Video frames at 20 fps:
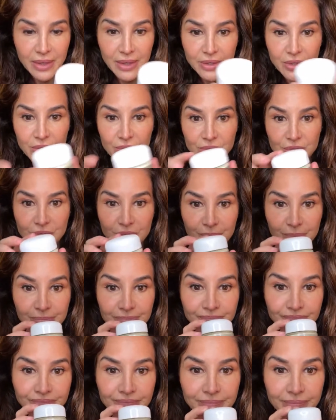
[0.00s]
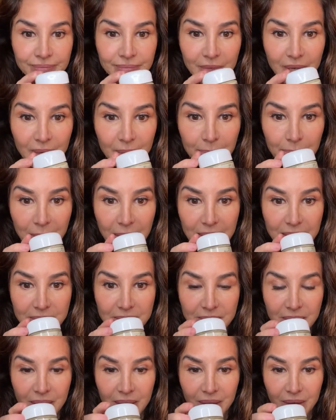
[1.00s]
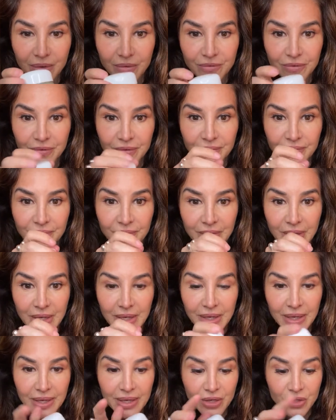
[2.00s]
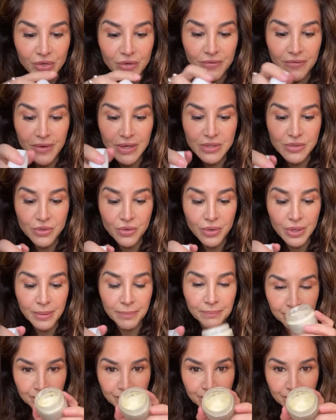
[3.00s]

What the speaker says: used a base of In Your Face cream.